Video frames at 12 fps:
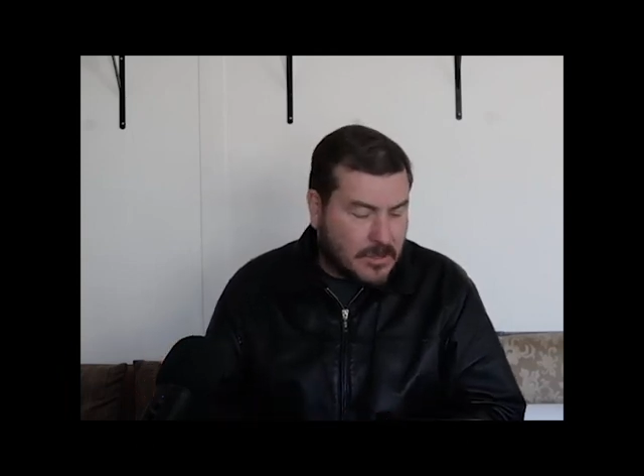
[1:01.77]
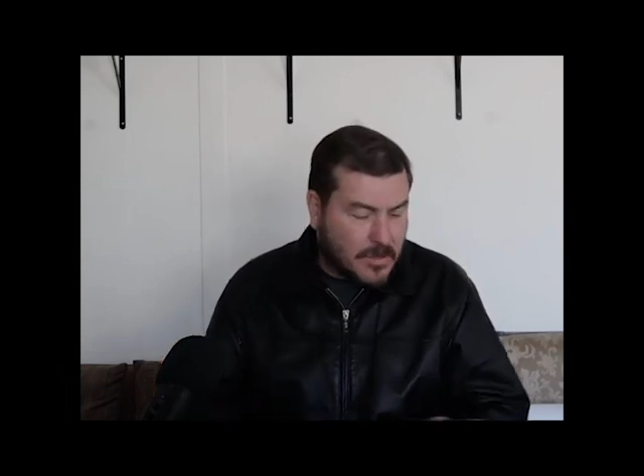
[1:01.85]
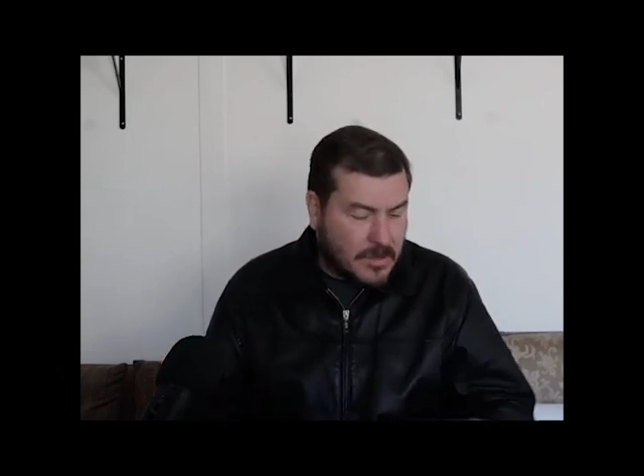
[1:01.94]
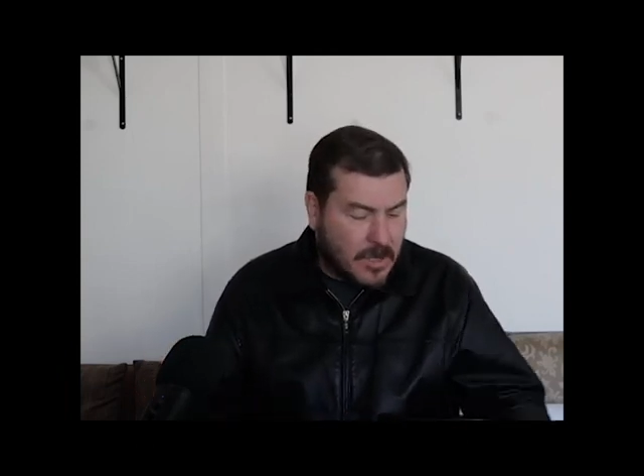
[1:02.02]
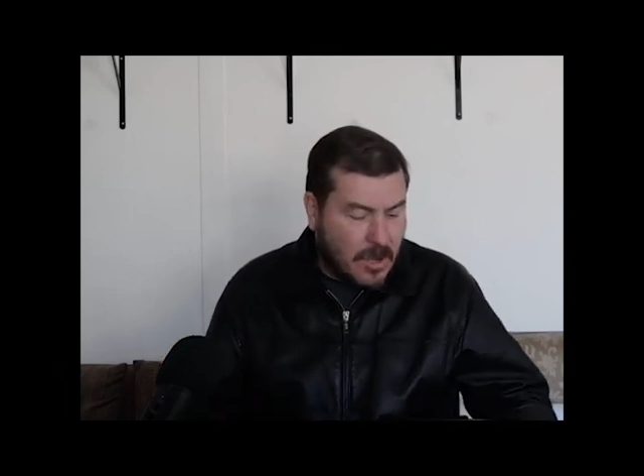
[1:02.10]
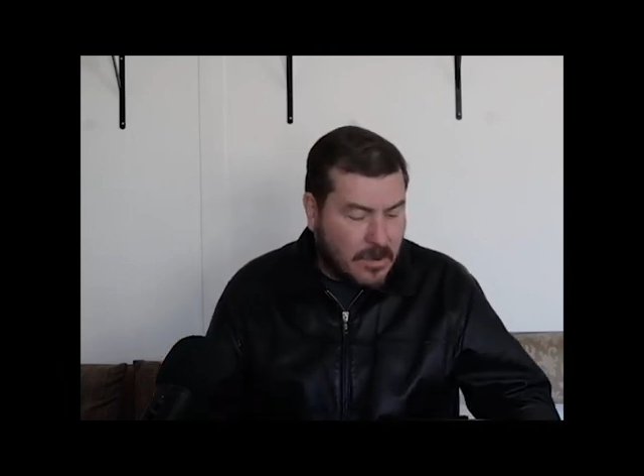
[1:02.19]
will
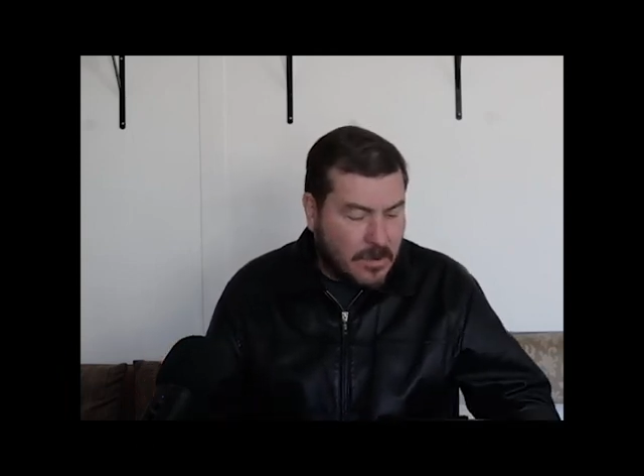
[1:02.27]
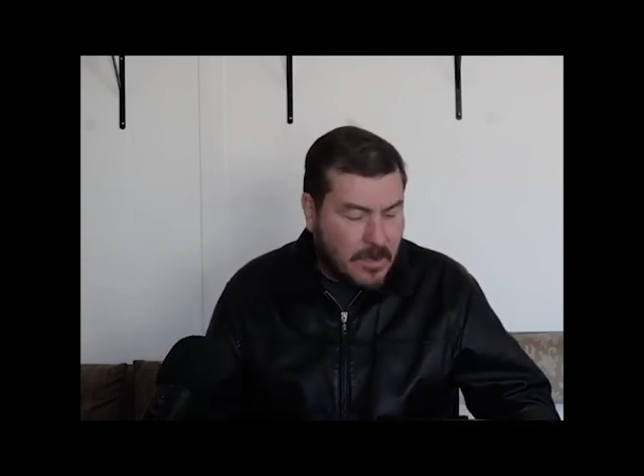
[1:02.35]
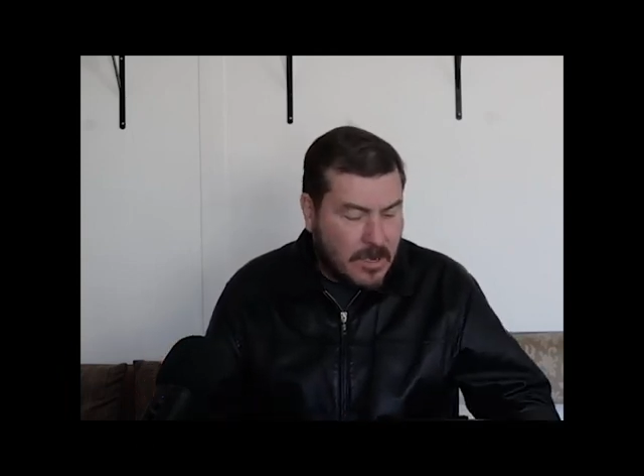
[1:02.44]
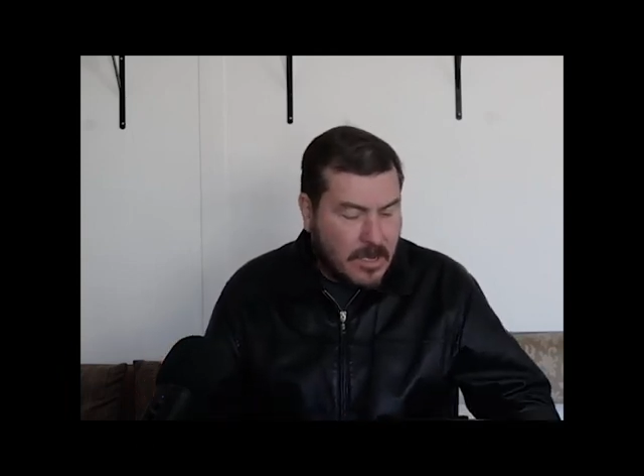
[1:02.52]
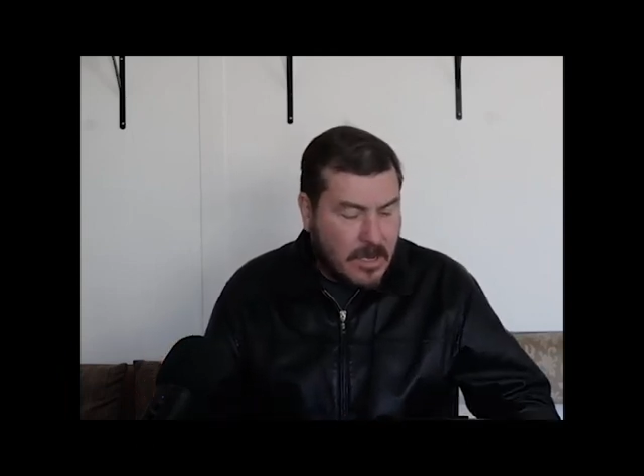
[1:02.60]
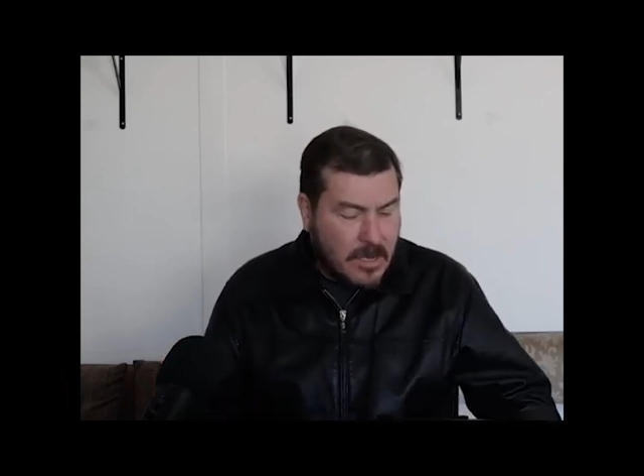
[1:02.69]
know,
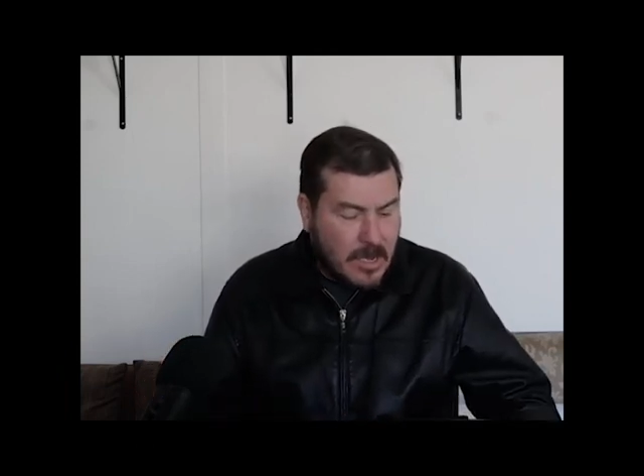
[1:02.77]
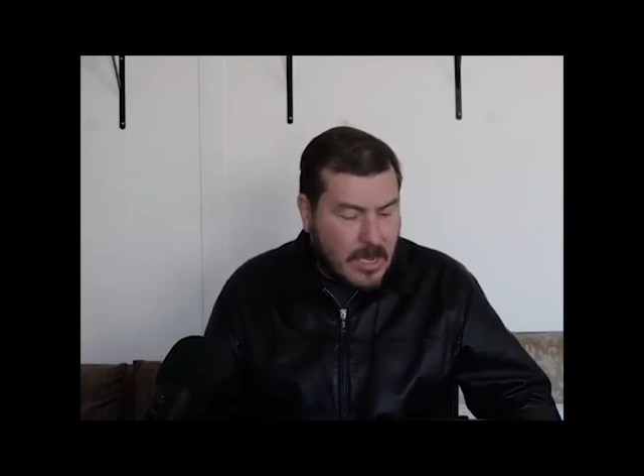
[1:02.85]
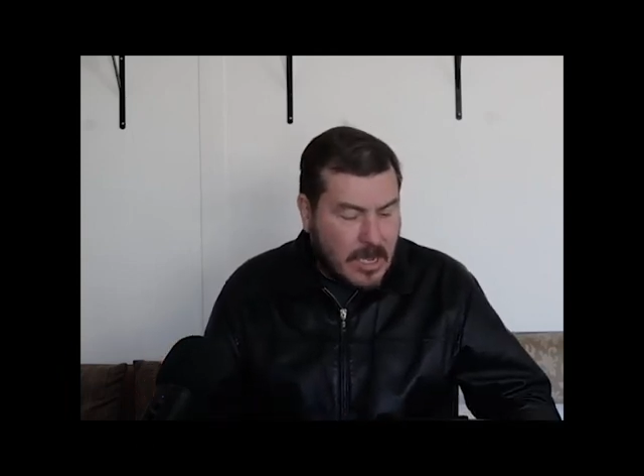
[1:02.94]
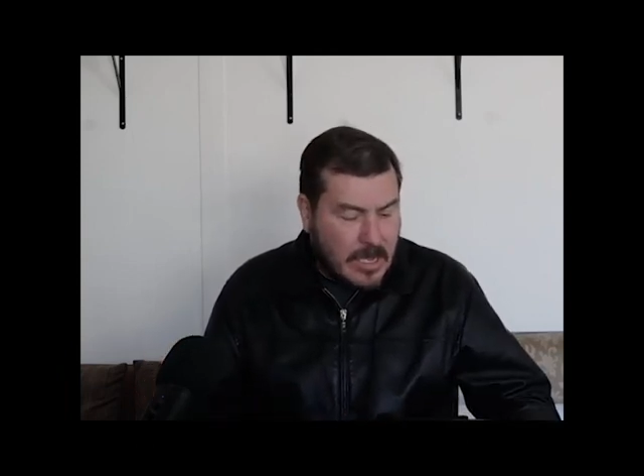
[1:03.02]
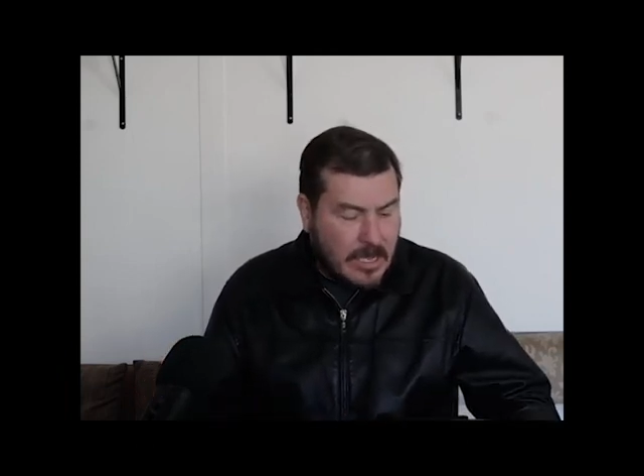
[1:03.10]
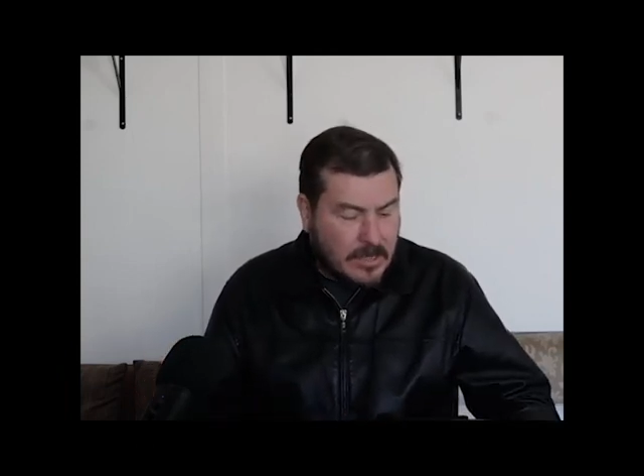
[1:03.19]

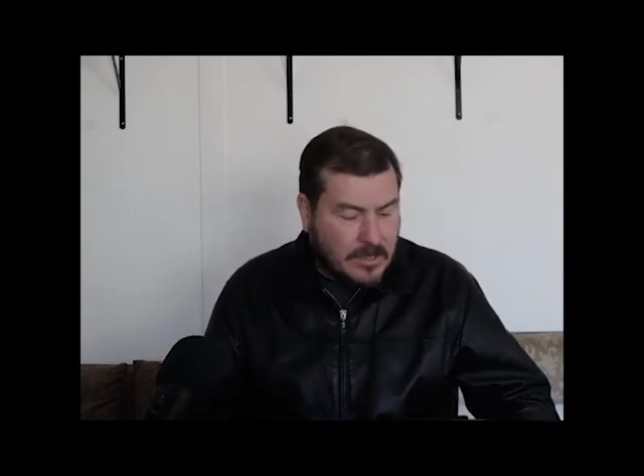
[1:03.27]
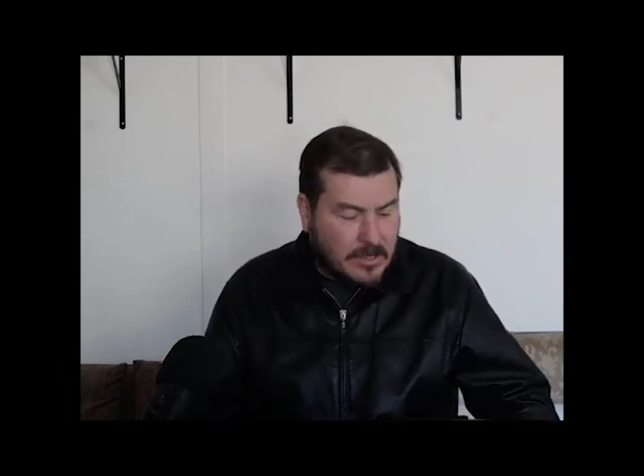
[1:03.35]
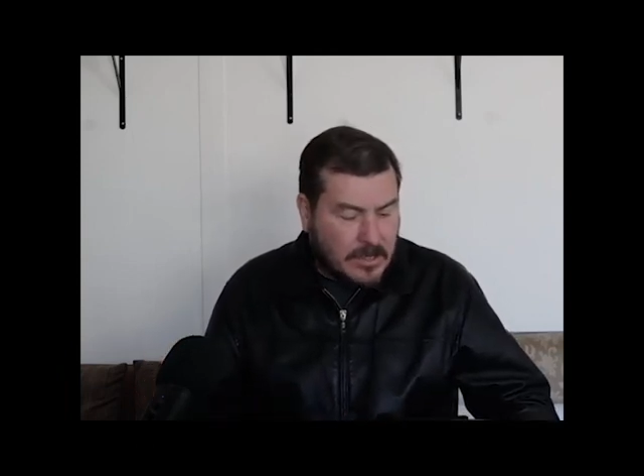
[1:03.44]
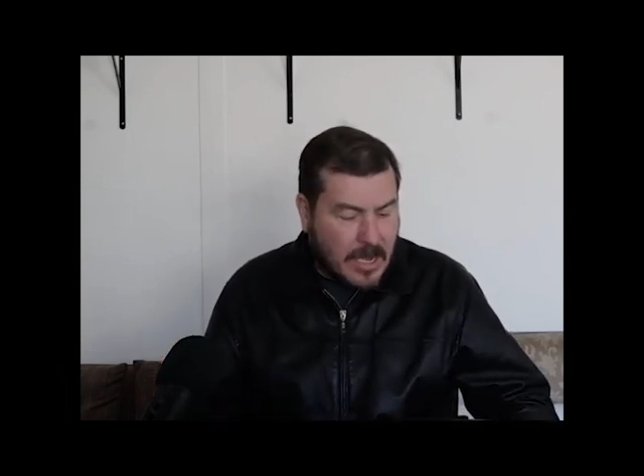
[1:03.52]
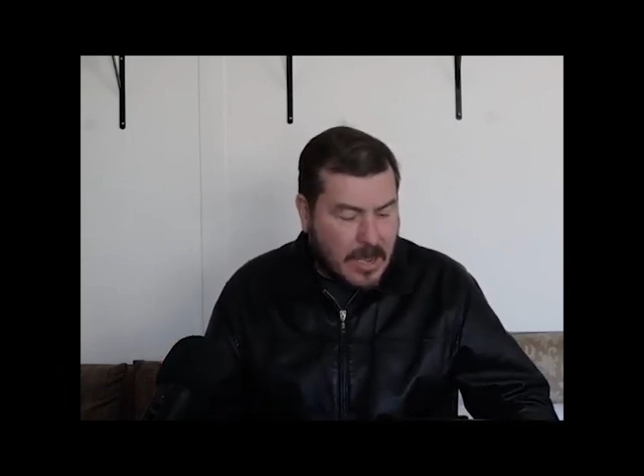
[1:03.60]
is